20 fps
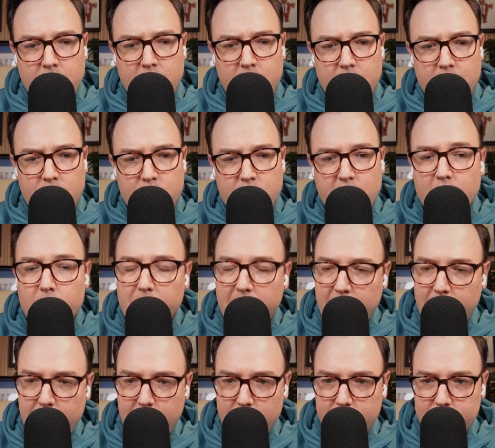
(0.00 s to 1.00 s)
Jared
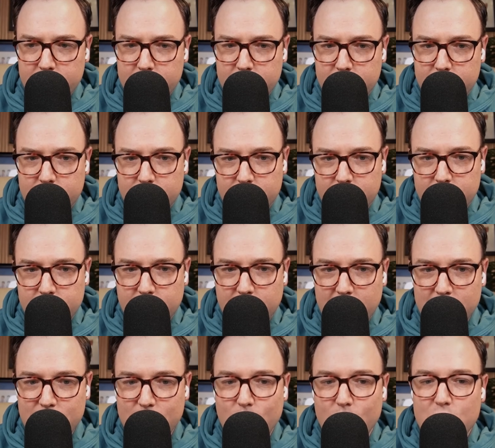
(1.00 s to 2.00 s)
McCain
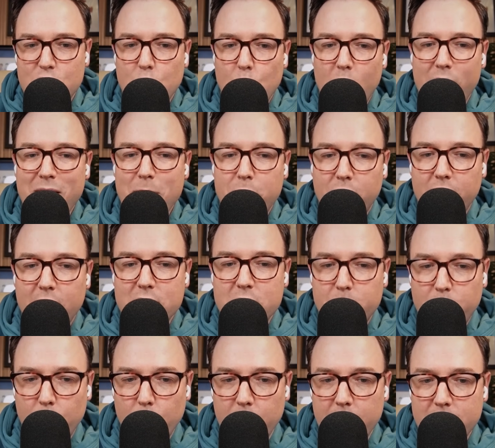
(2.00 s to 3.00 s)
has scored 20-plus
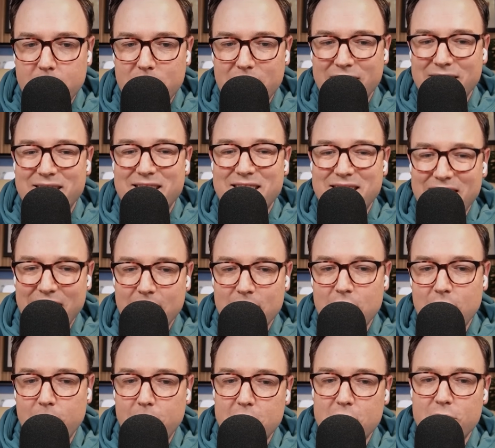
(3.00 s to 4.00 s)
points in 6
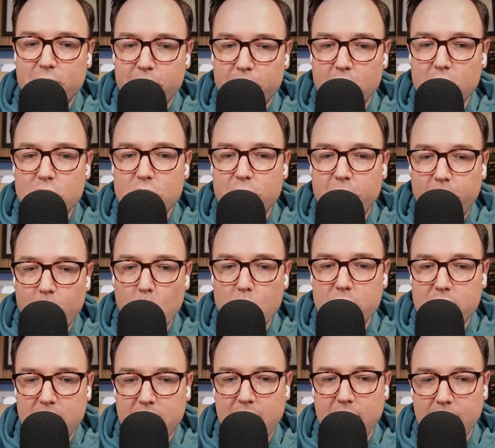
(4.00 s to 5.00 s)
of his first
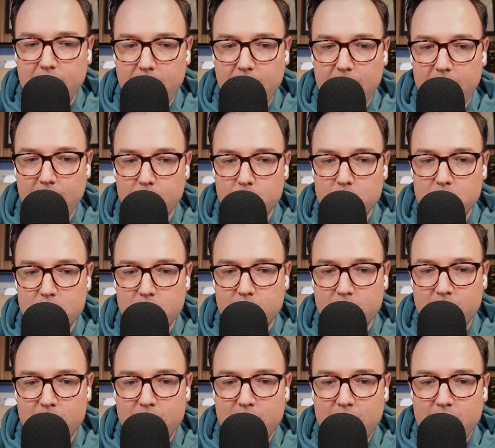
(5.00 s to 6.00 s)
14 games.
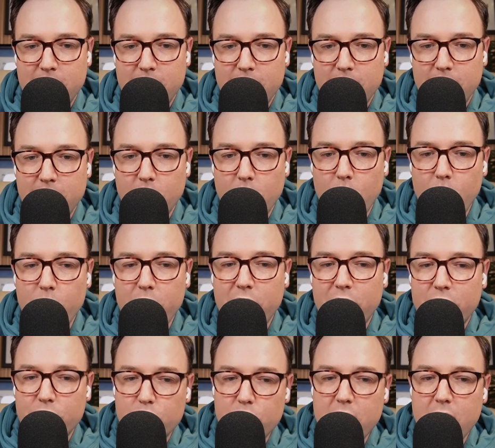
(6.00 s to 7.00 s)
There are only
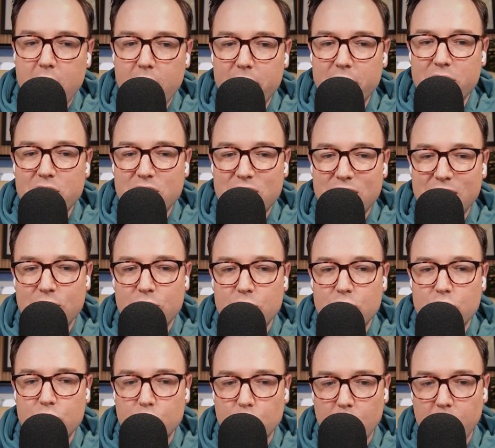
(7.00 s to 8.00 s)
3 other
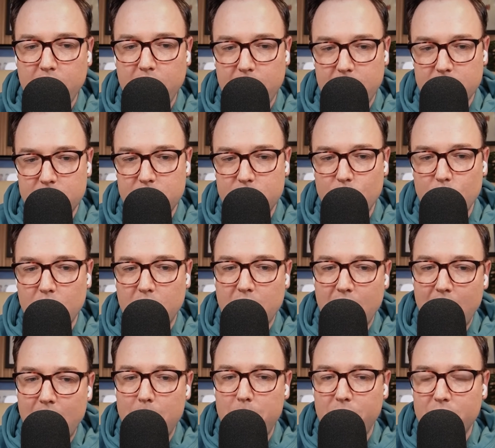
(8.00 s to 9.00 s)
Sixers rookies who
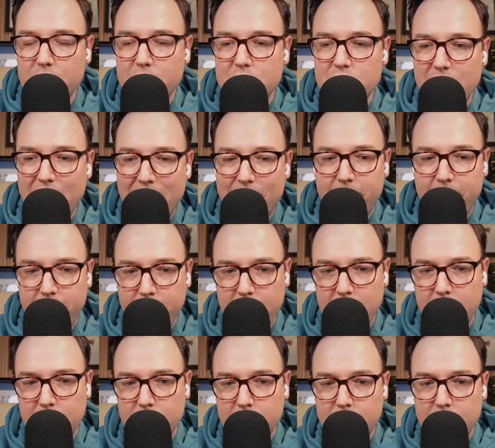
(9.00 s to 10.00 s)
accomplished that
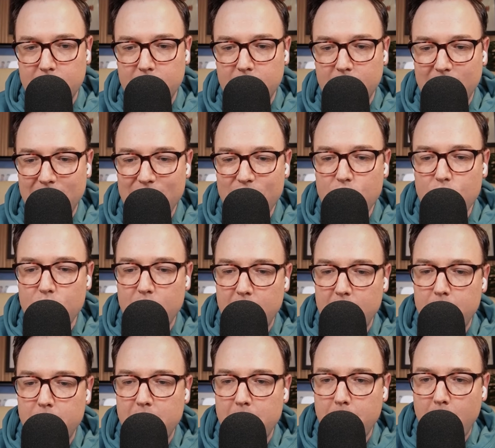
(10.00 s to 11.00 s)
feat. Can you
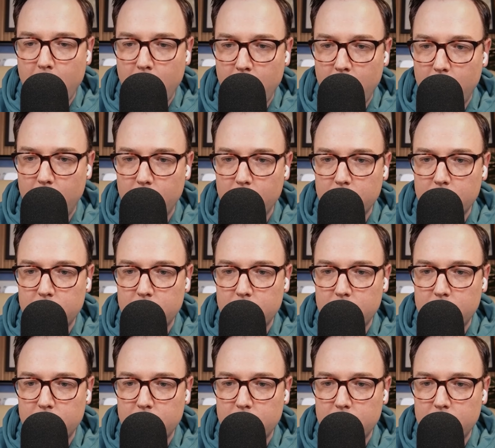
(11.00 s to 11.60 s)
name them all?